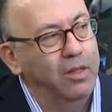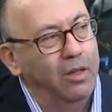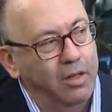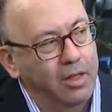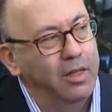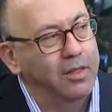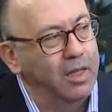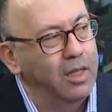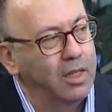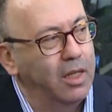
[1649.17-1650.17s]
the other guy's
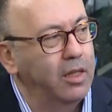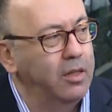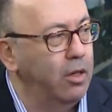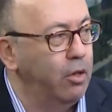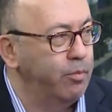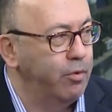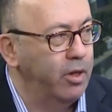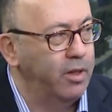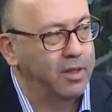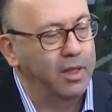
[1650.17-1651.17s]
thinking, the other
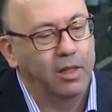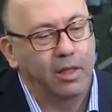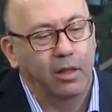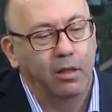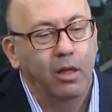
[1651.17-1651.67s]
party's thinking.